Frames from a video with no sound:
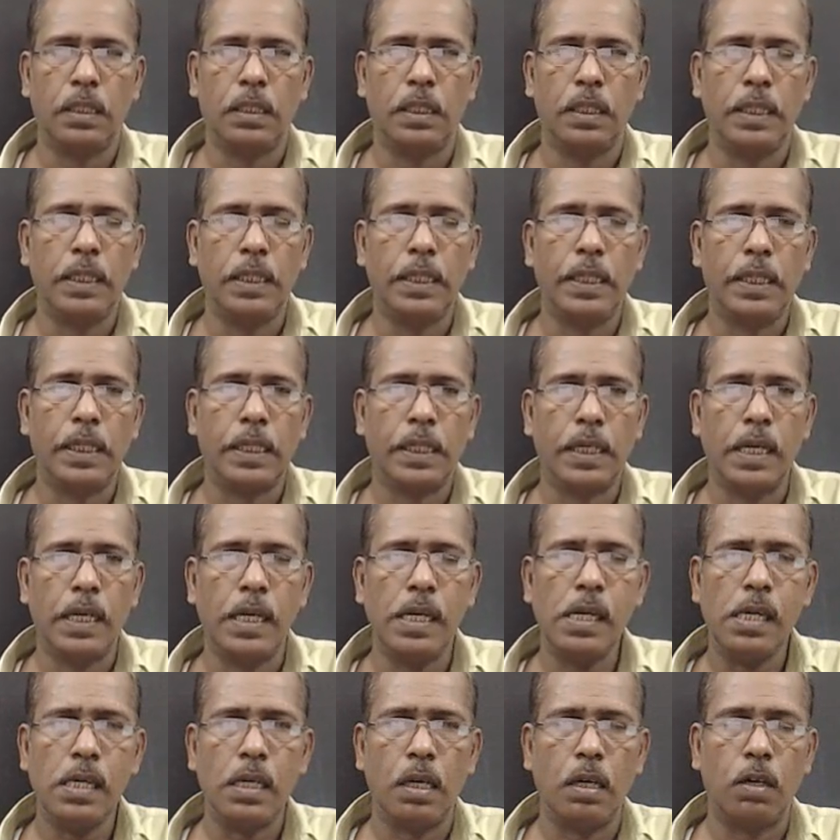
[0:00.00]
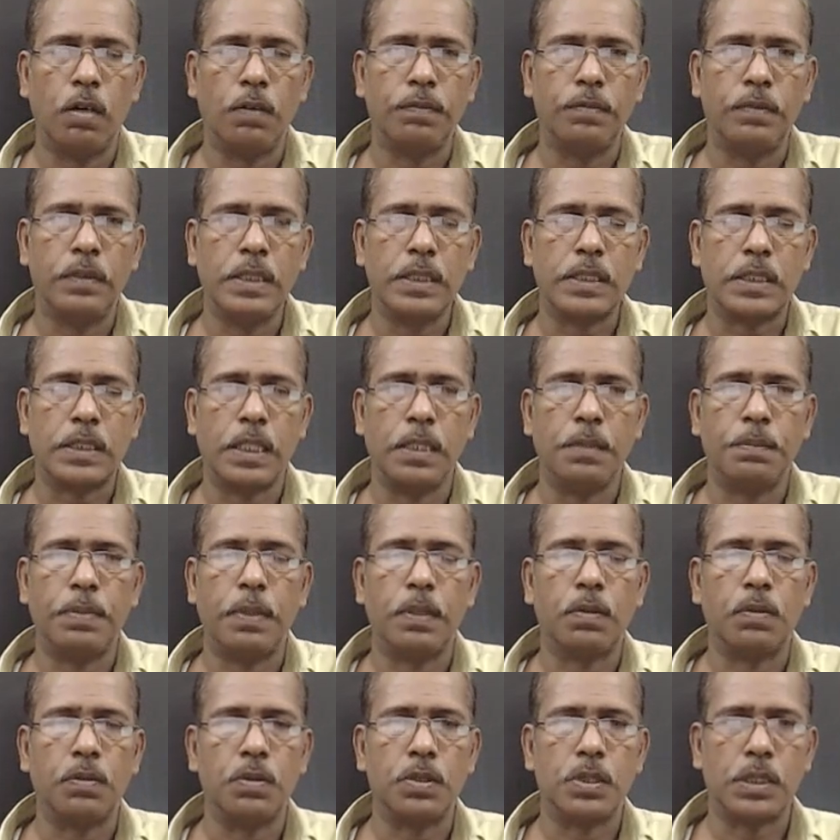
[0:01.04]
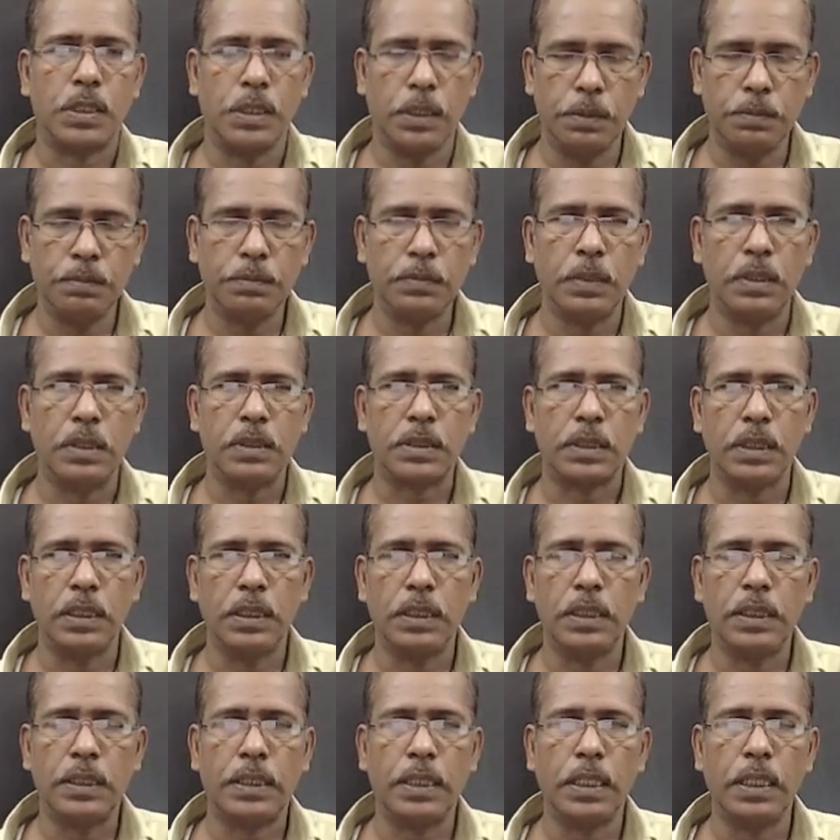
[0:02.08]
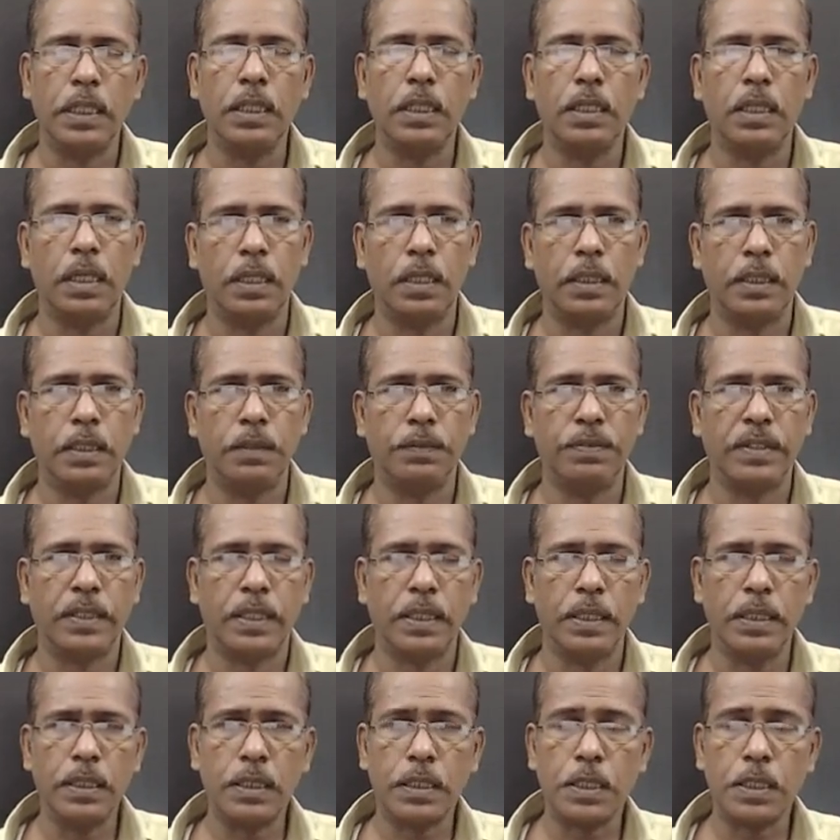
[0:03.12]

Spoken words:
integral of this type of question is a little difficult.